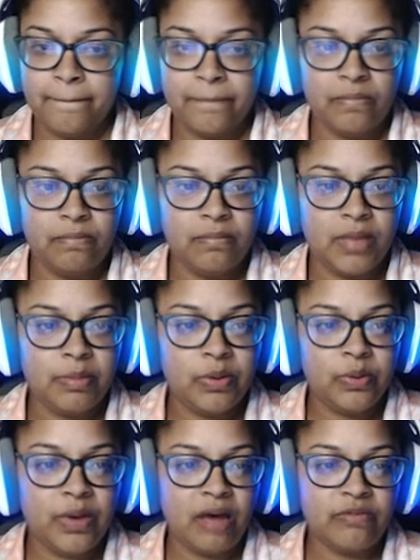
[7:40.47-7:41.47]
Maybe
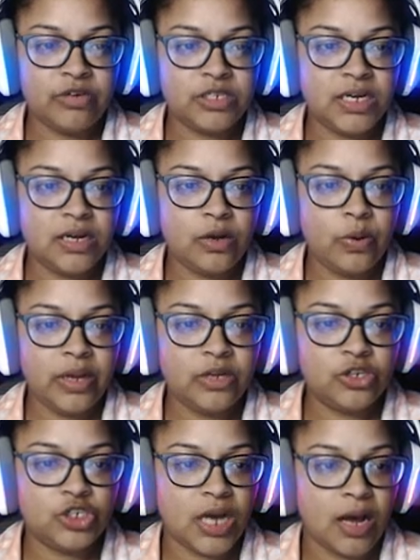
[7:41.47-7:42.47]
we have her take a quick
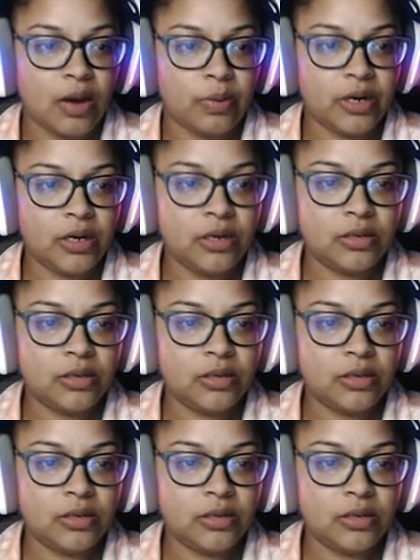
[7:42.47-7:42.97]
shower.